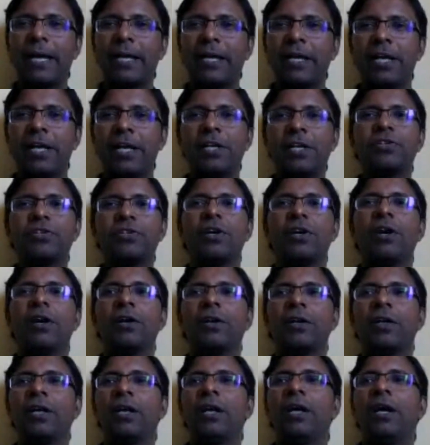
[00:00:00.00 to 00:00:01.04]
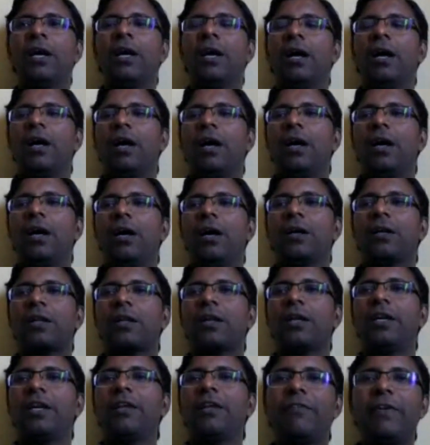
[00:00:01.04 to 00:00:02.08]
difficulties in using that particular
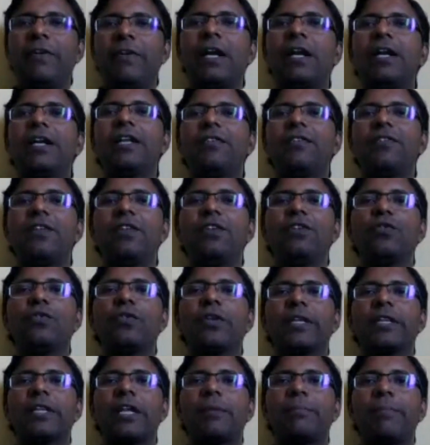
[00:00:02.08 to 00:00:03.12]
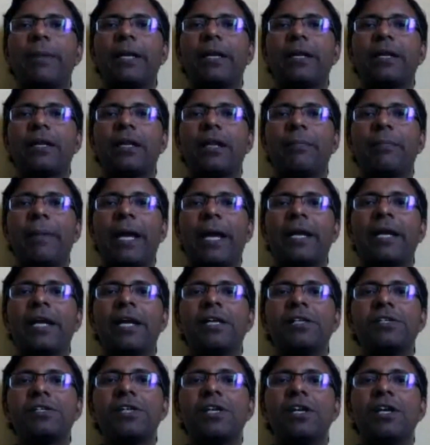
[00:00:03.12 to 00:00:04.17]
package, the likelihood of getting a
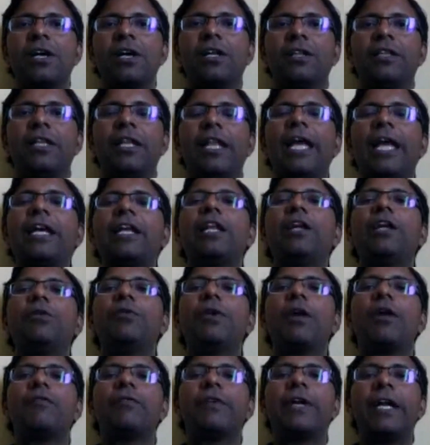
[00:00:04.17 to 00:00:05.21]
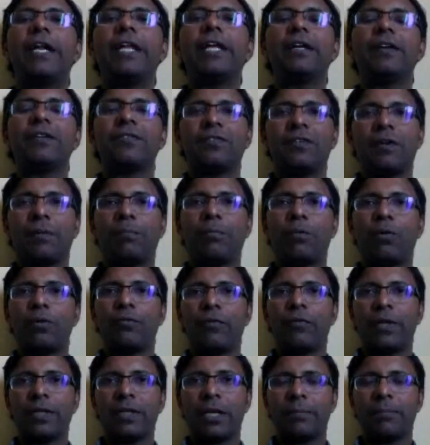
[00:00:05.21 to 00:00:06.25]
support for that particular package is higher.
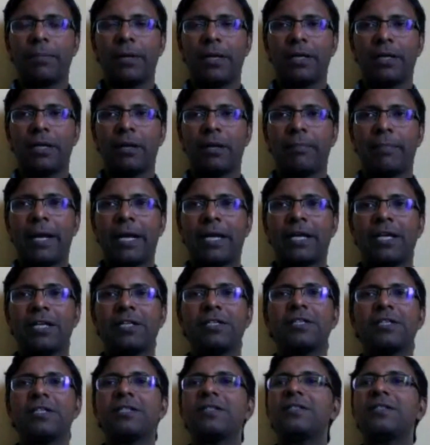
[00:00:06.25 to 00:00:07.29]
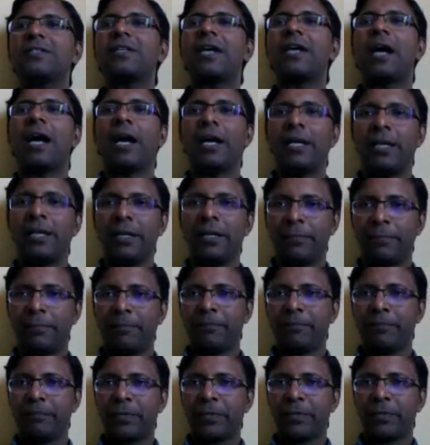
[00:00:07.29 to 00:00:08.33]
In fact, this problem is
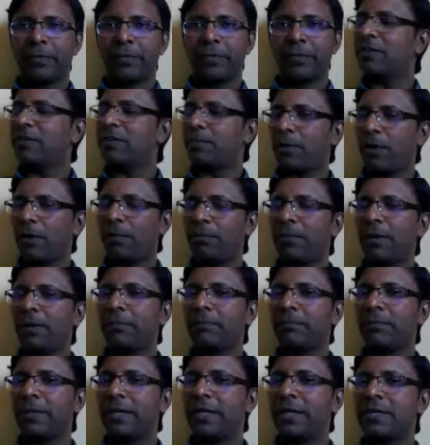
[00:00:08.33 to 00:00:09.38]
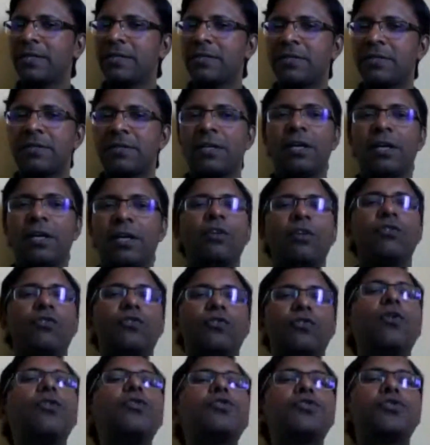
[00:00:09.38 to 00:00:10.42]
so true with any open
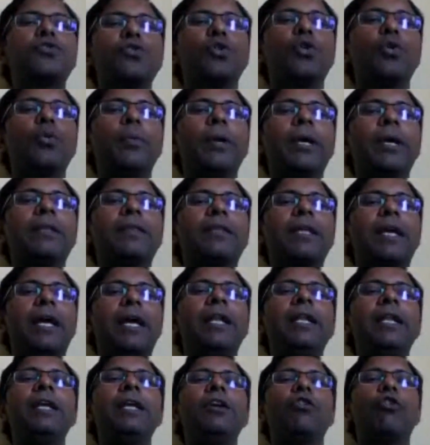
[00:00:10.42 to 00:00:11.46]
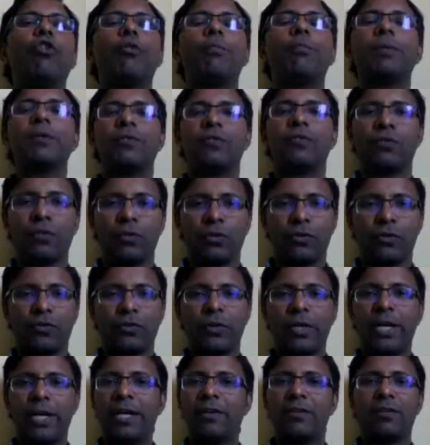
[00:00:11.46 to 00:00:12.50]
source, right? Not just R.
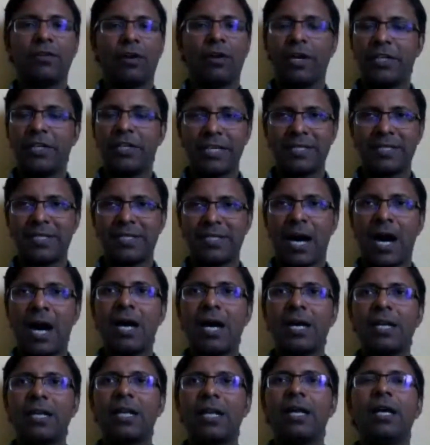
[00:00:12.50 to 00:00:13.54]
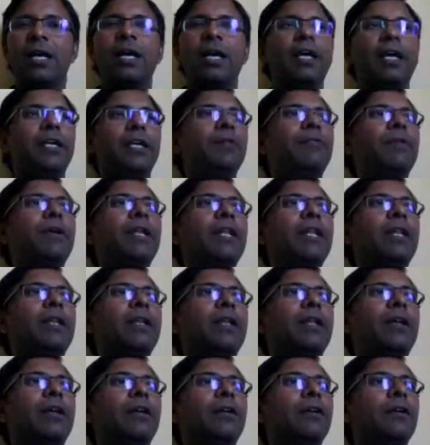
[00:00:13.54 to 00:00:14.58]
Even if you're a Java
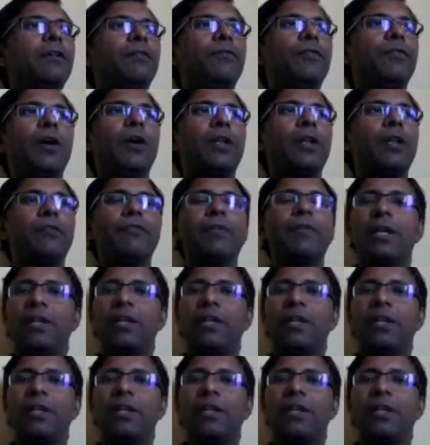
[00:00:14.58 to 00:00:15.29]
developer, you would know